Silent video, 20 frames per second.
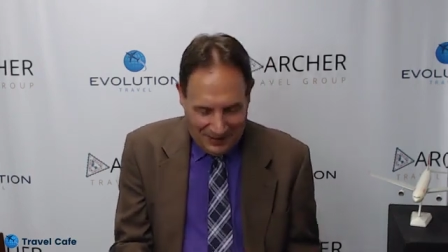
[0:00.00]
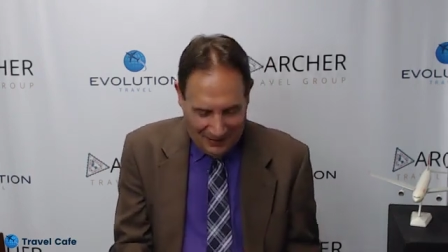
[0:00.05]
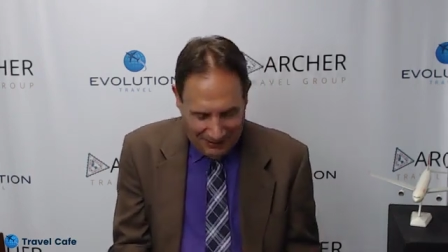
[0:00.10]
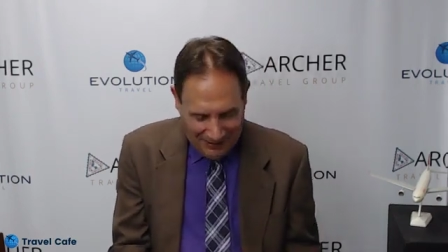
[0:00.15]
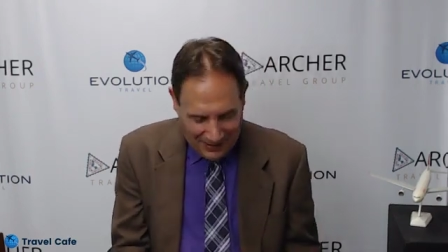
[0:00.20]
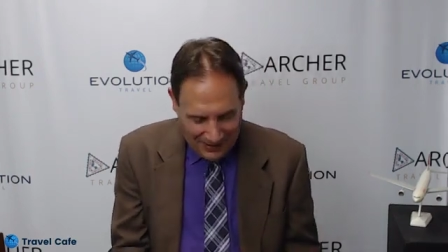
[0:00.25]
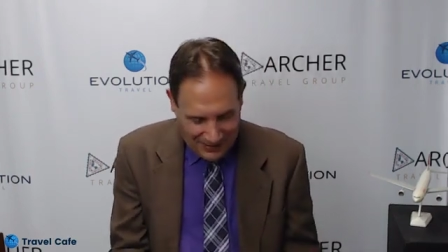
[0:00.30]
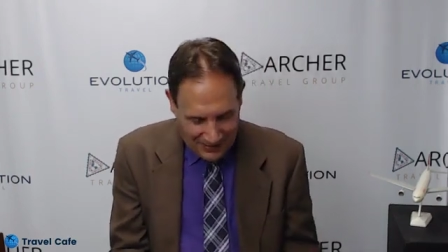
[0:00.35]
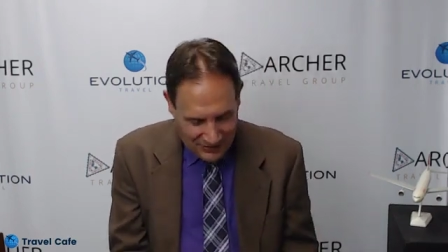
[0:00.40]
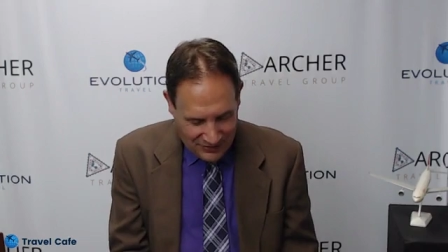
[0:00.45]
All
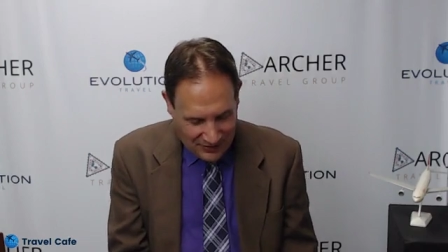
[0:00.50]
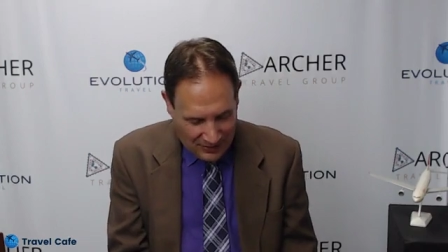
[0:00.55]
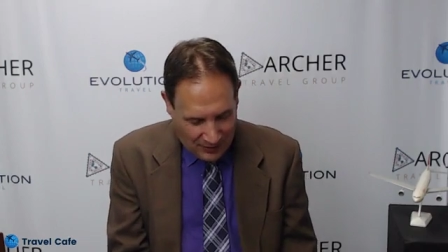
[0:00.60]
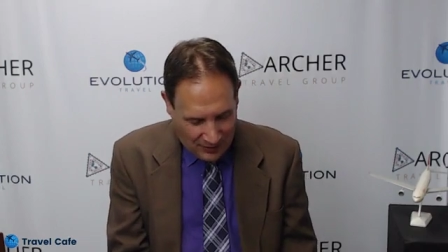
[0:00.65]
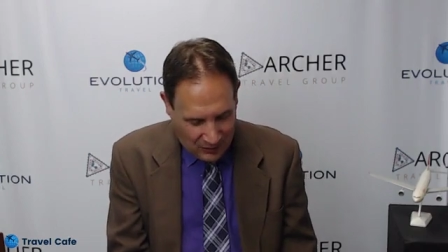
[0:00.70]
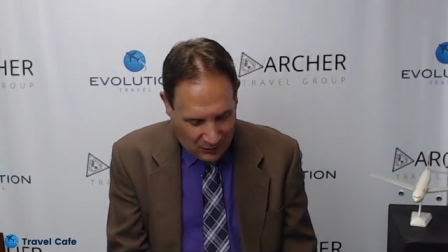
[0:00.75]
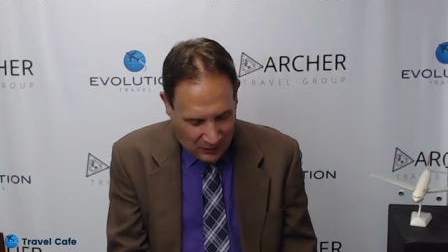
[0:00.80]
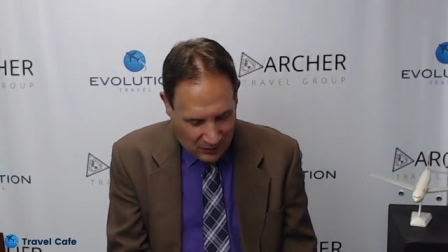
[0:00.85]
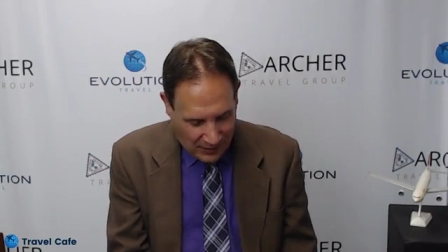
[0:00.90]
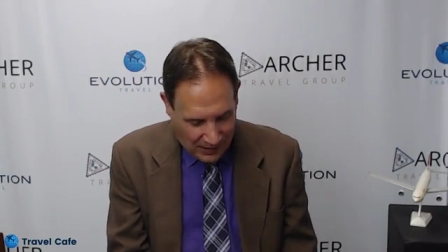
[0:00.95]
right,
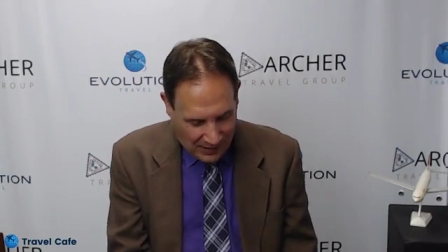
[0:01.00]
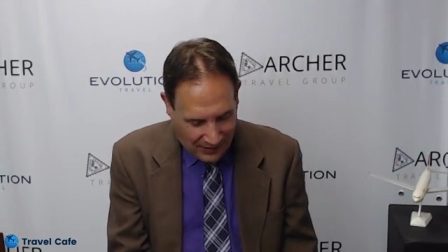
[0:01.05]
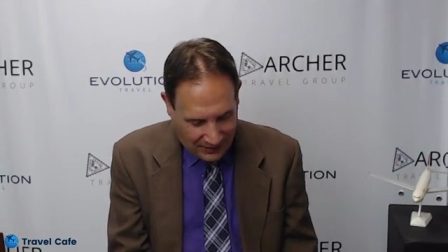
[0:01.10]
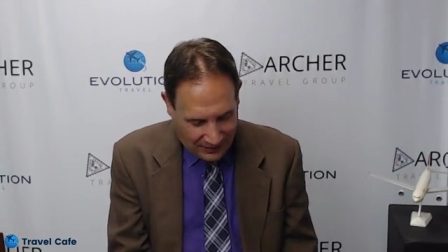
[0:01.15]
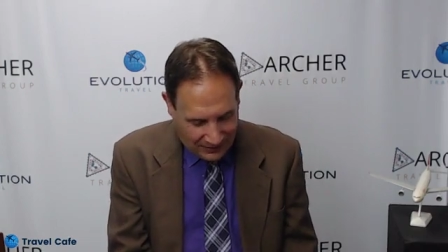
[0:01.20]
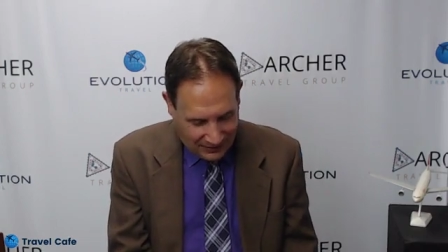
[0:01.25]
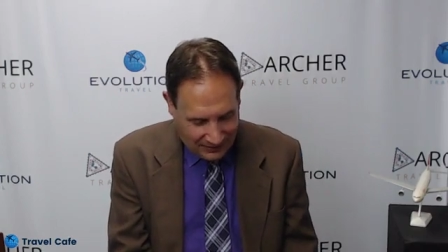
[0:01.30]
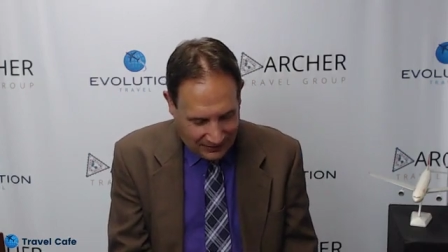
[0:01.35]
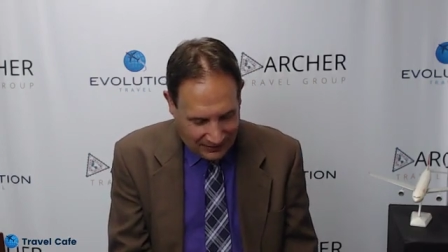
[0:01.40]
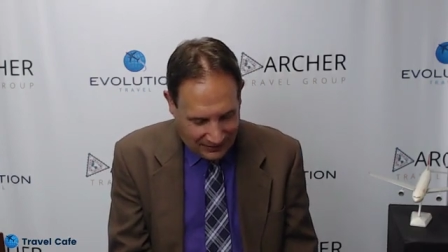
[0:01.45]
so
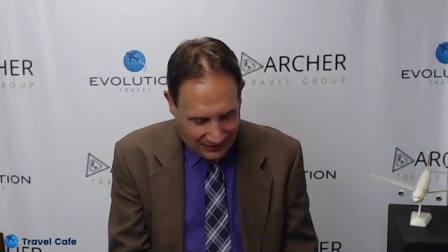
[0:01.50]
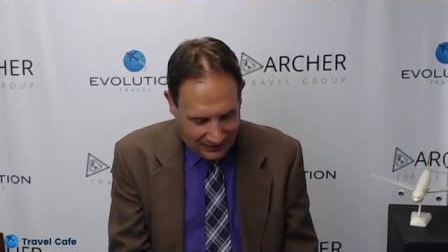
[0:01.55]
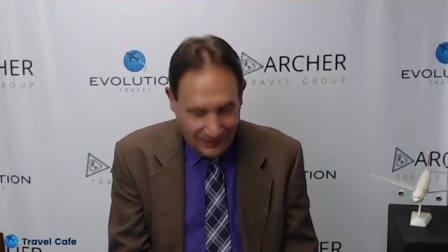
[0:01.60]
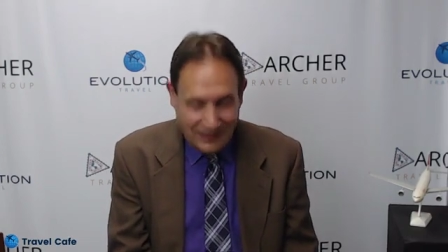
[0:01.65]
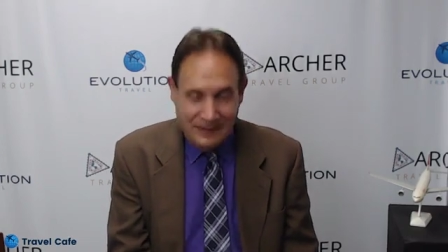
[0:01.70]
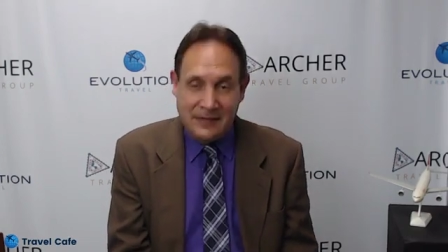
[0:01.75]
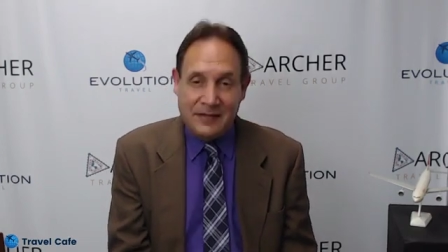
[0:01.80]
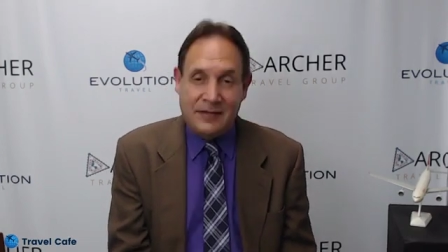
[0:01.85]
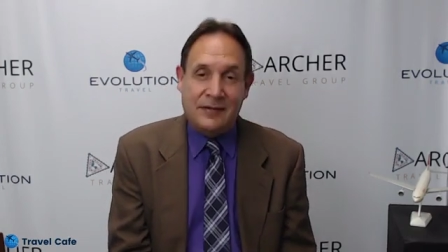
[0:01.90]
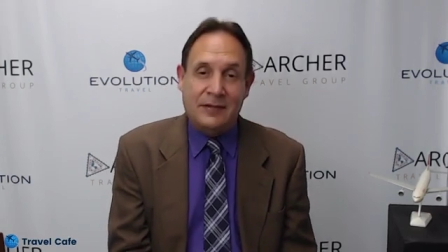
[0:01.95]
uh,
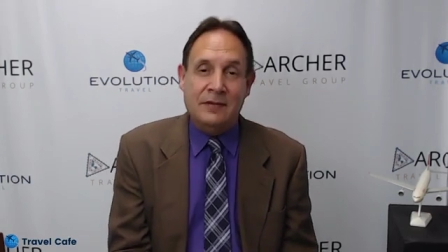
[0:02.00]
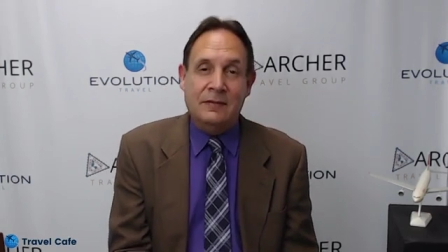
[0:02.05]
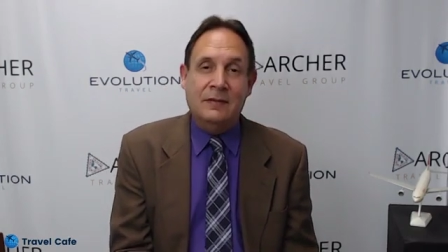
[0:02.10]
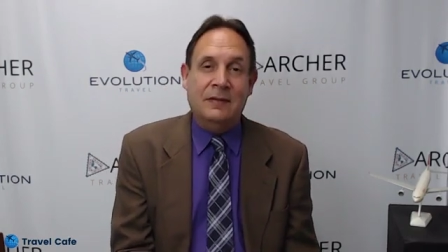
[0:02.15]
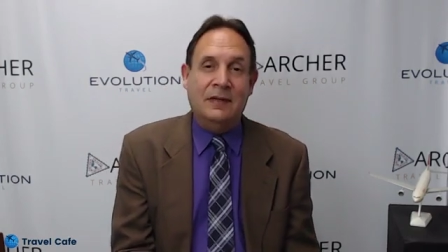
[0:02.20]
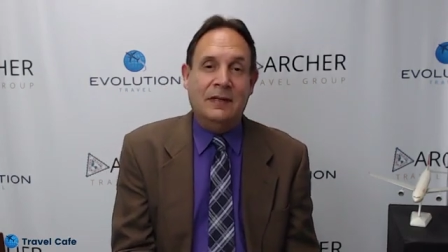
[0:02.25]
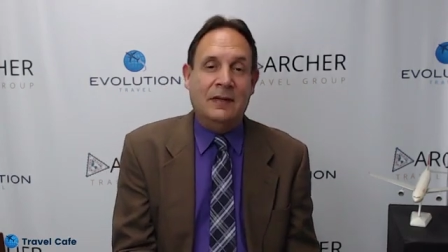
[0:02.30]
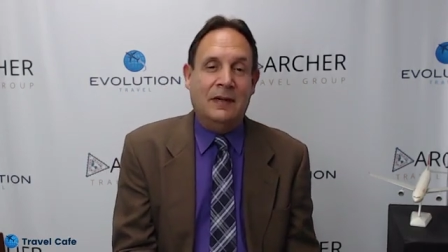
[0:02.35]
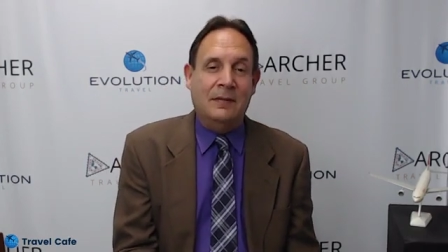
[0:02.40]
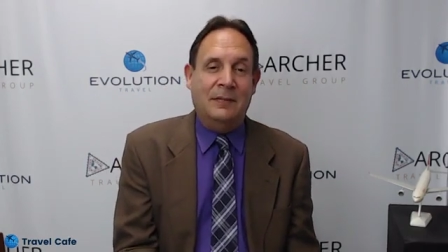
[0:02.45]
let's do a
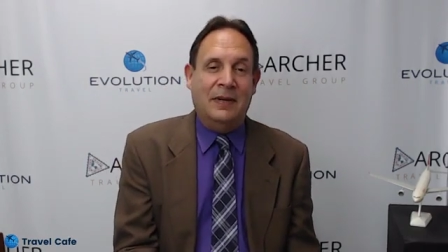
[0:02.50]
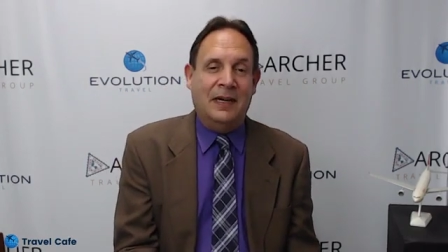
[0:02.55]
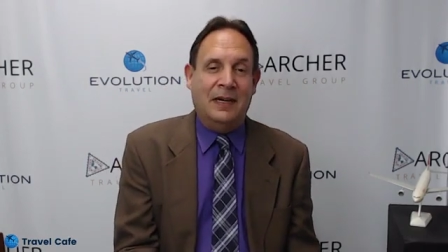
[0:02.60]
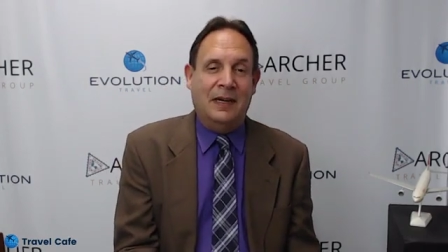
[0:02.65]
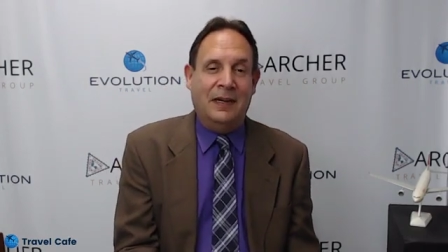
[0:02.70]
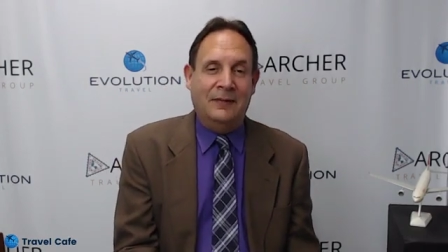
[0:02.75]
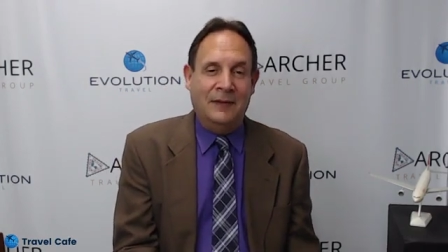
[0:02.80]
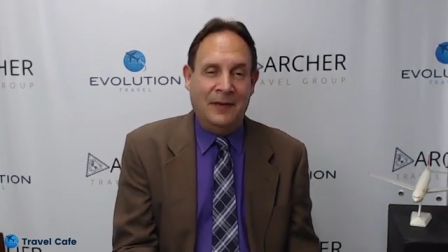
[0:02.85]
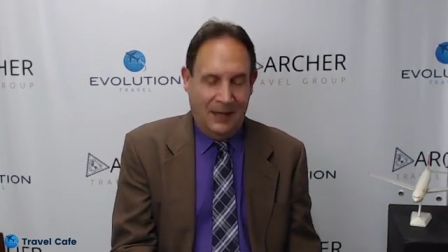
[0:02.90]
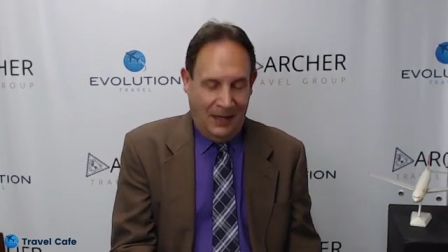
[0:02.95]
little bit
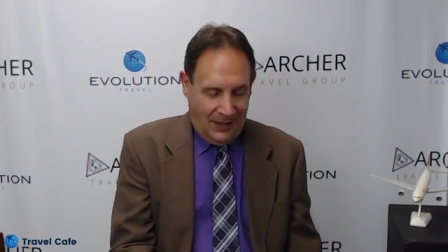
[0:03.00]
of